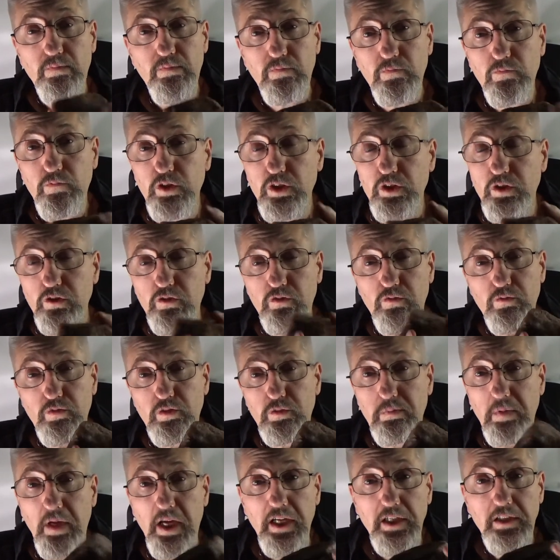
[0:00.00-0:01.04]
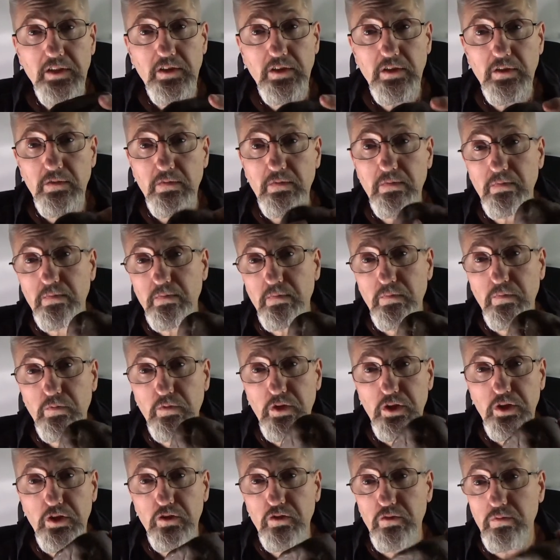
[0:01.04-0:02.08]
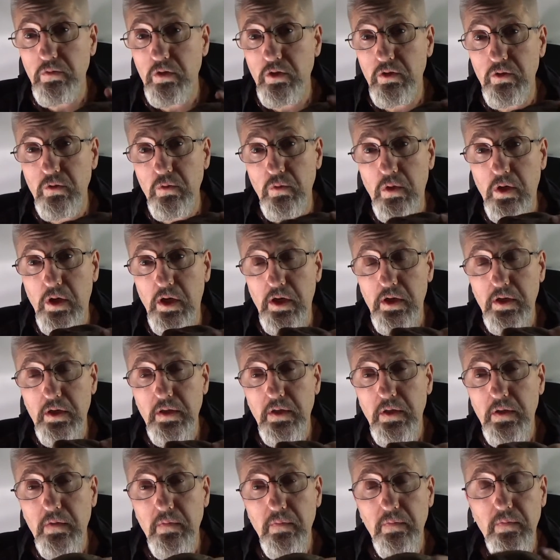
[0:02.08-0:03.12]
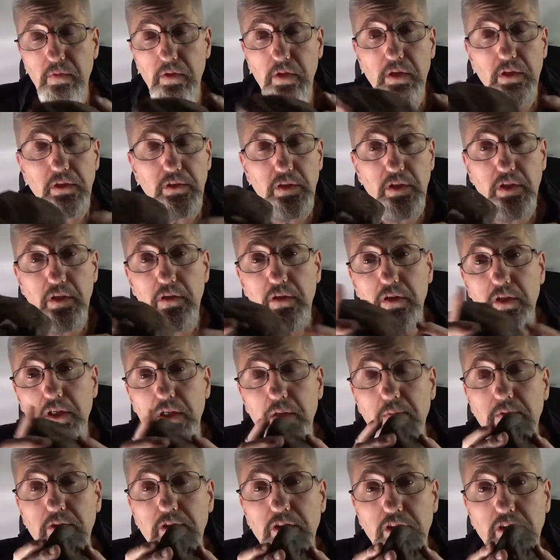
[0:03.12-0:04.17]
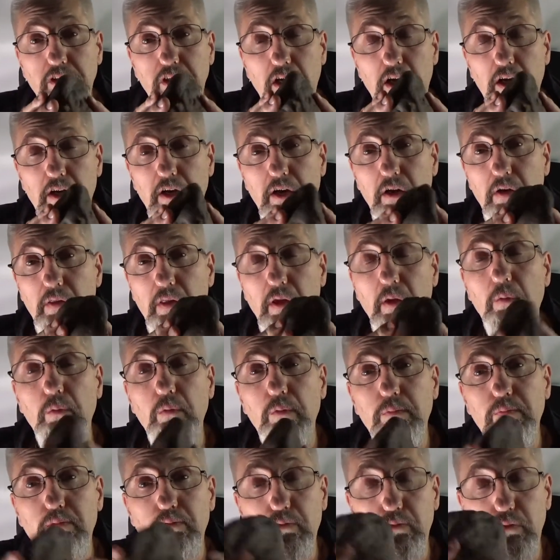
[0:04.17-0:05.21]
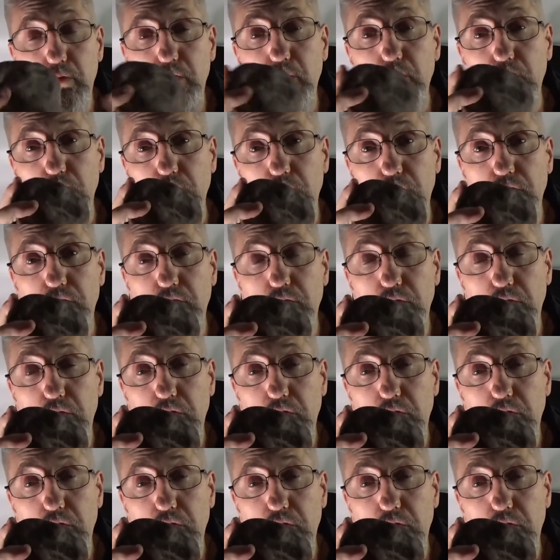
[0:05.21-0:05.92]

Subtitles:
creatures from space, creatures from underwater. There's literally images on here that will prove